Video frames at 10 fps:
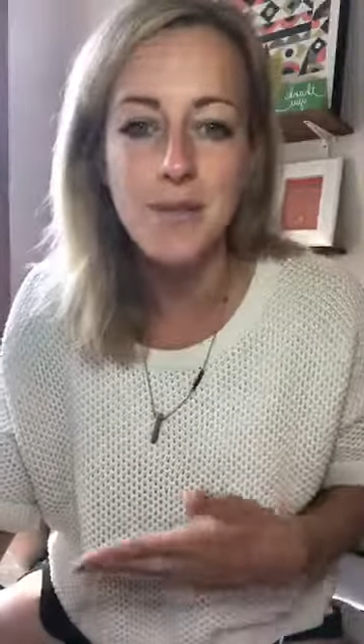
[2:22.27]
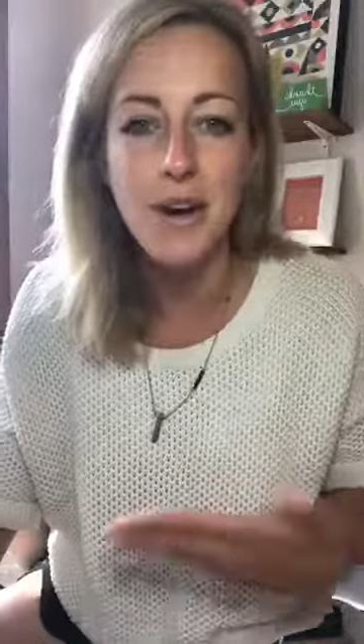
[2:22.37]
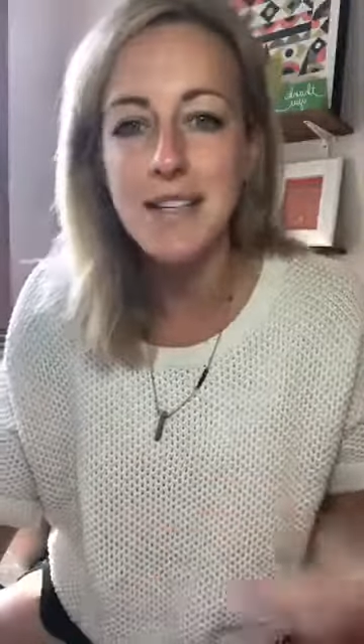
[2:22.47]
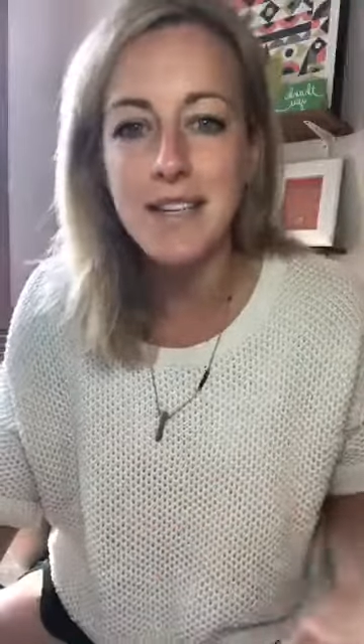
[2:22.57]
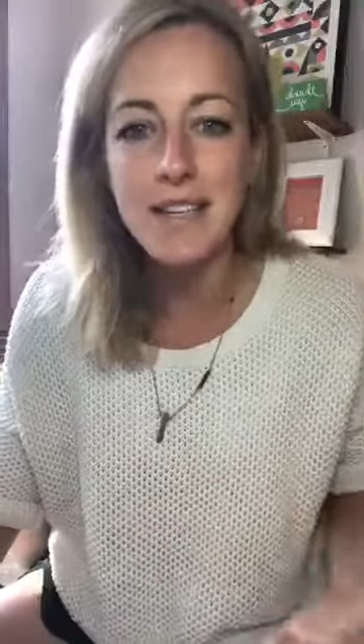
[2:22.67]

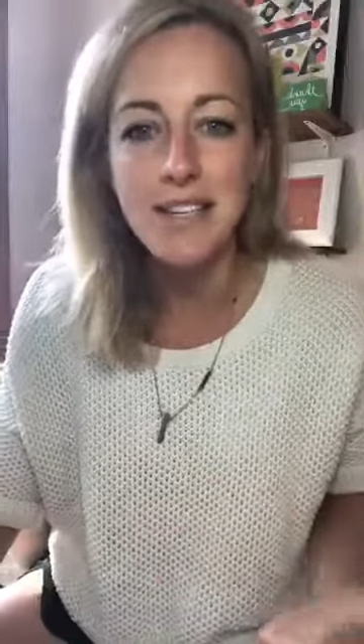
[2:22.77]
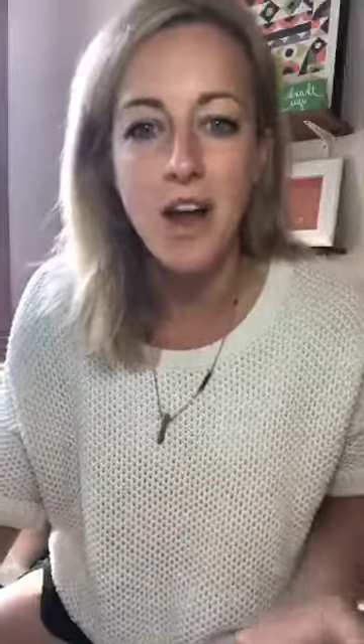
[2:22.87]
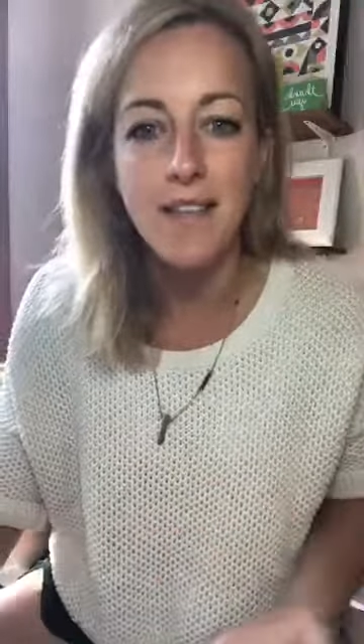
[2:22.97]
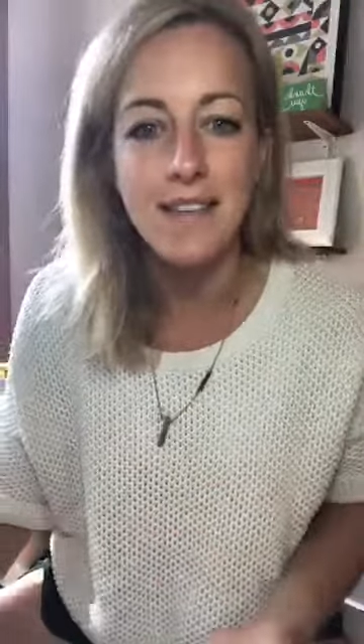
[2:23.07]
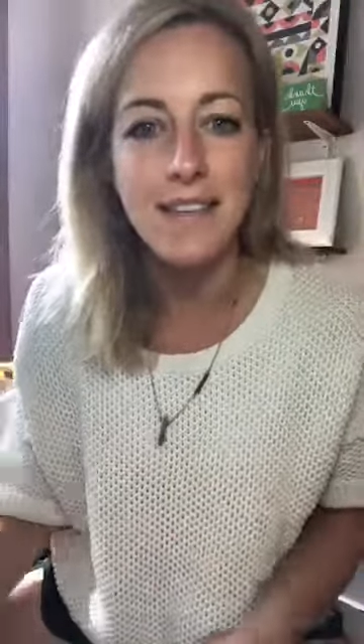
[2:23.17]
Granted, it's
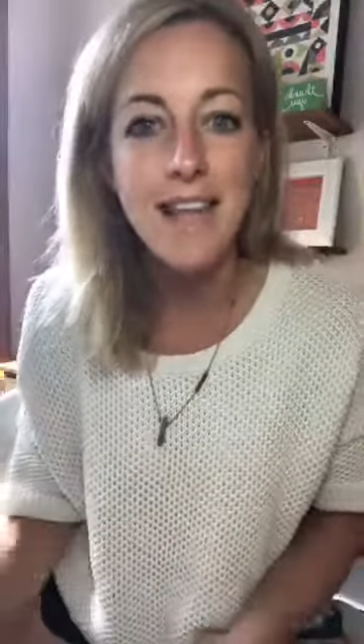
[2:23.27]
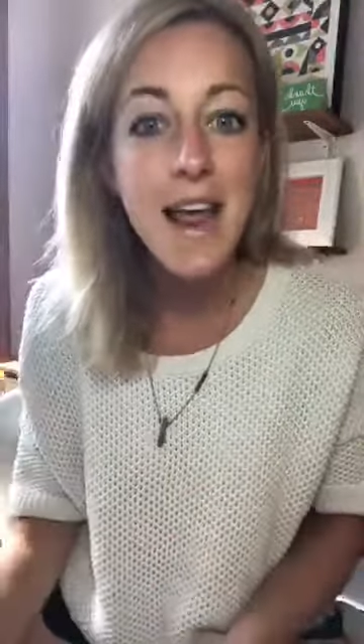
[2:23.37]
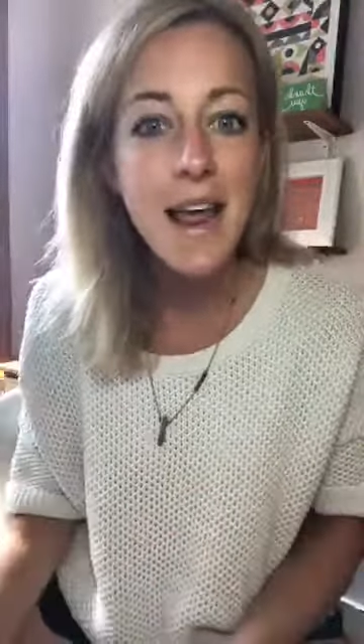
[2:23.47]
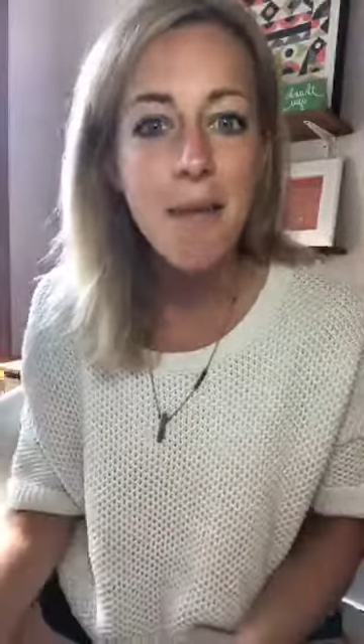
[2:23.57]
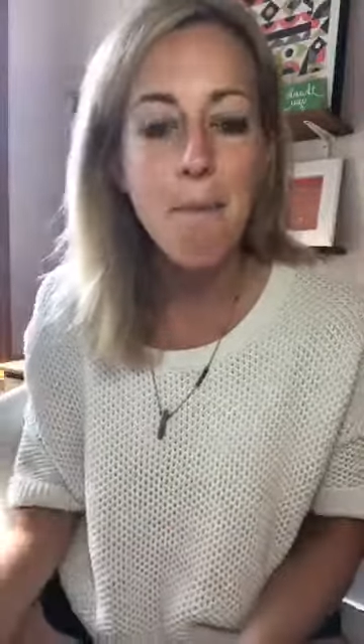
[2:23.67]
not the
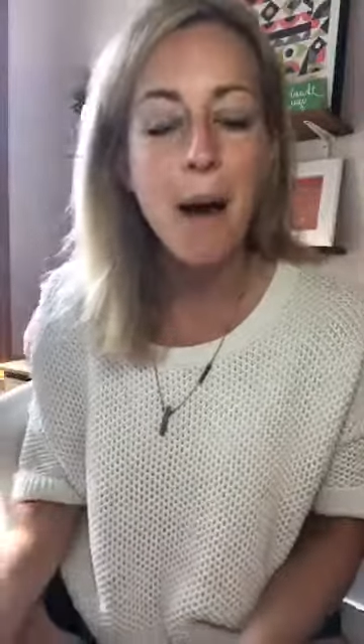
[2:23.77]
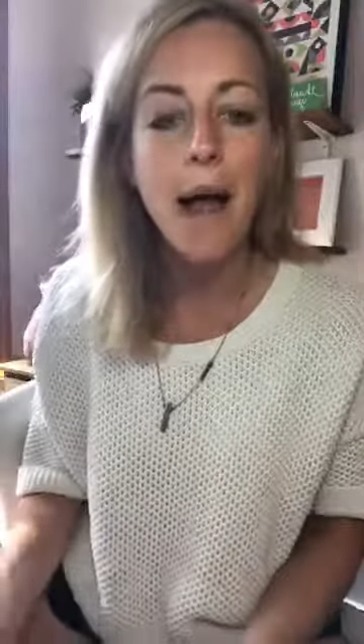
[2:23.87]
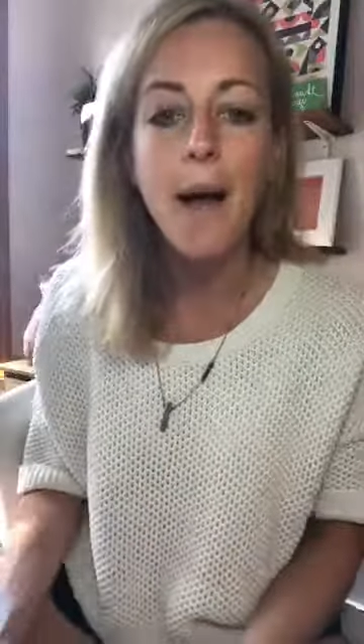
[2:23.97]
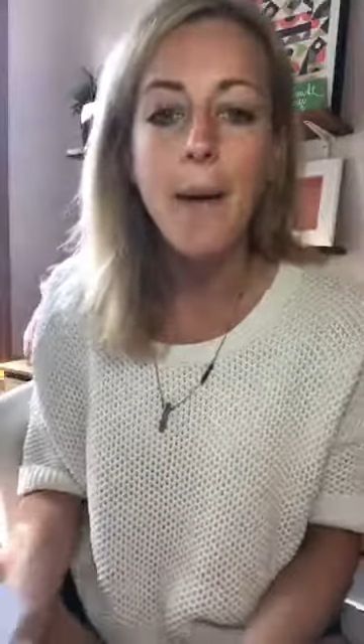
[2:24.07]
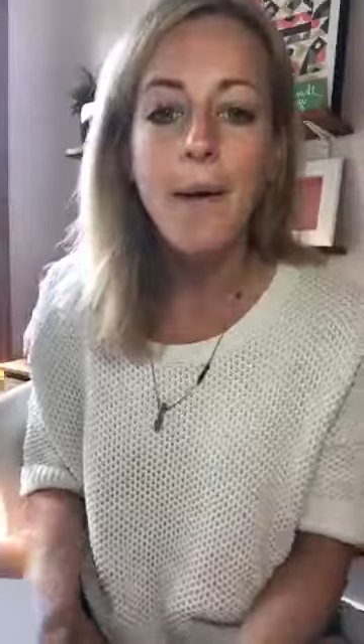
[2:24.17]
same,
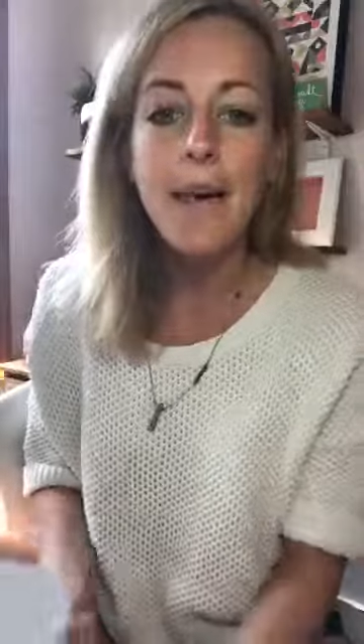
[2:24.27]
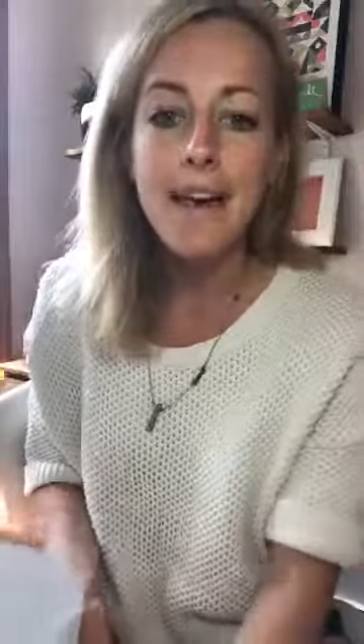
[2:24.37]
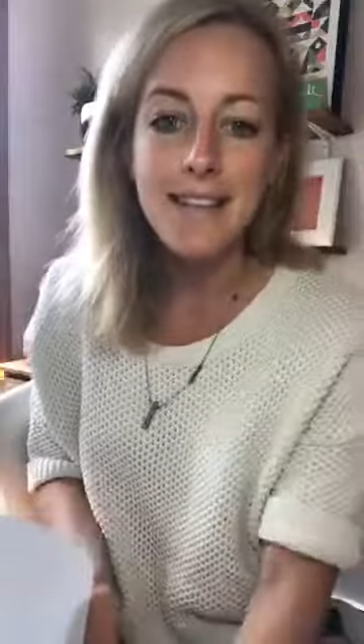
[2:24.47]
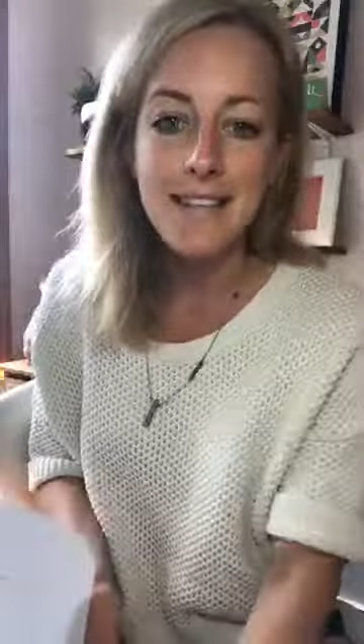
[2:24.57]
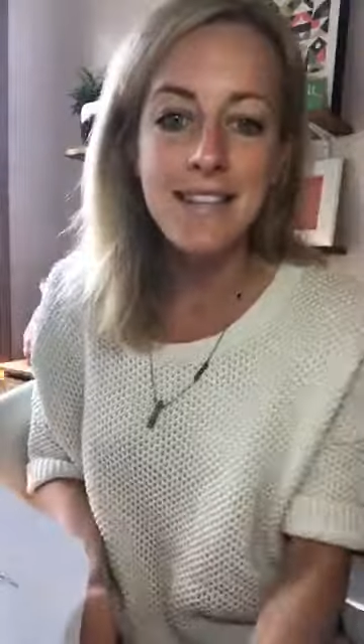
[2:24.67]
but
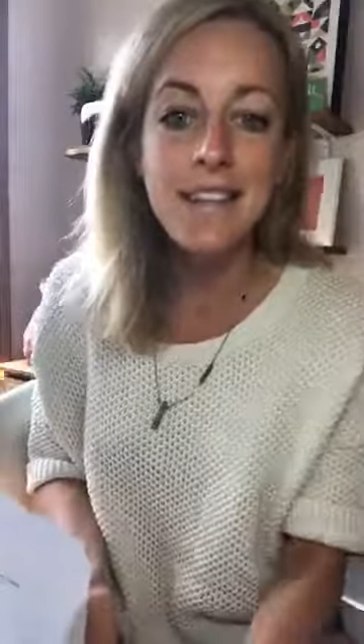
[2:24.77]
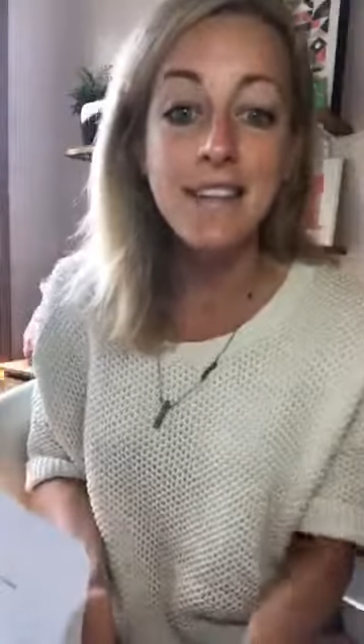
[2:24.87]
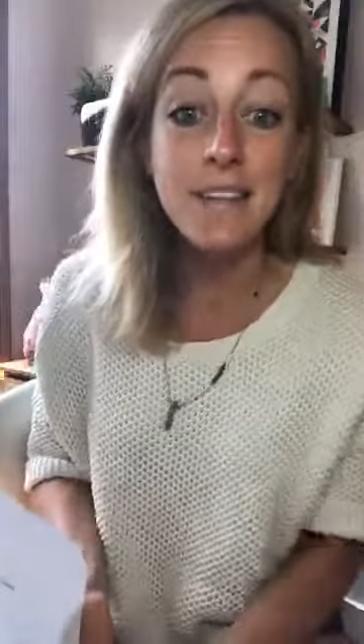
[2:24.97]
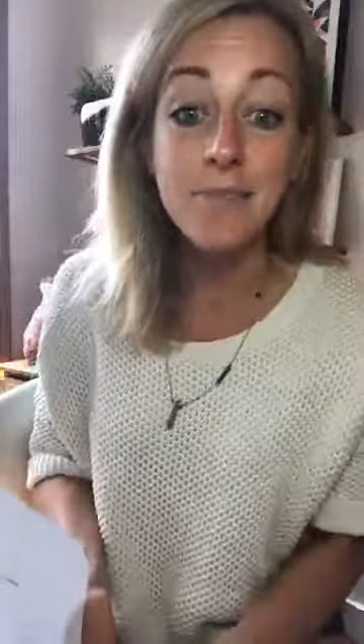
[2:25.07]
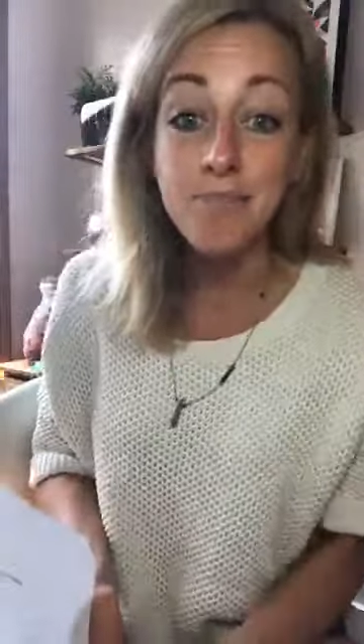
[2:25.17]
it
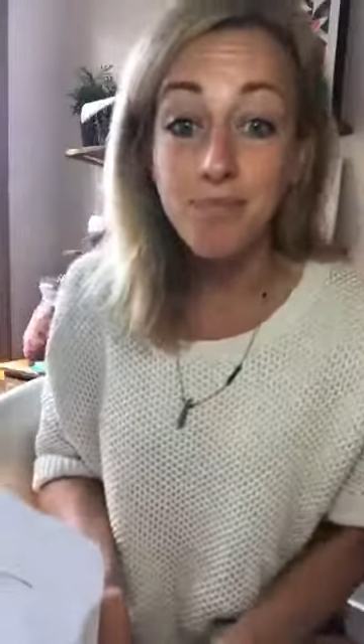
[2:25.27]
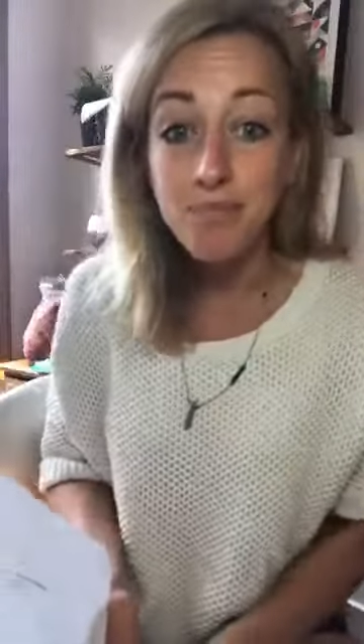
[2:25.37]
still